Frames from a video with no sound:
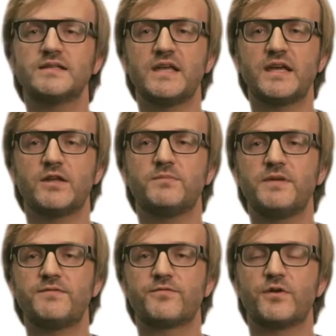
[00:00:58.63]

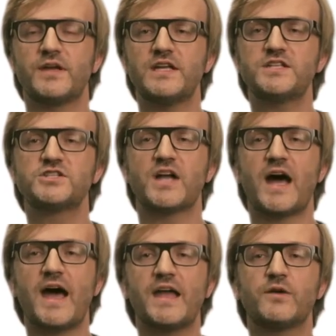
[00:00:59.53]
taken before each
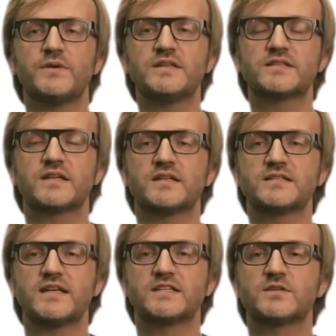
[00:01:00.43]
high risk
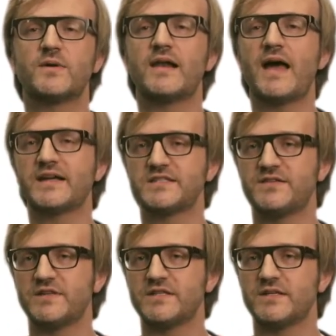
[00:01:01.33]
sexual
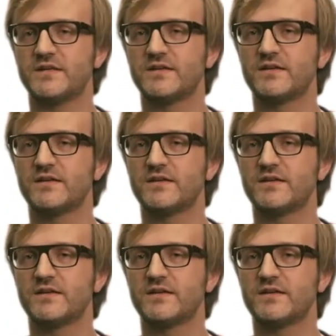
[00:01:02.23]
activity.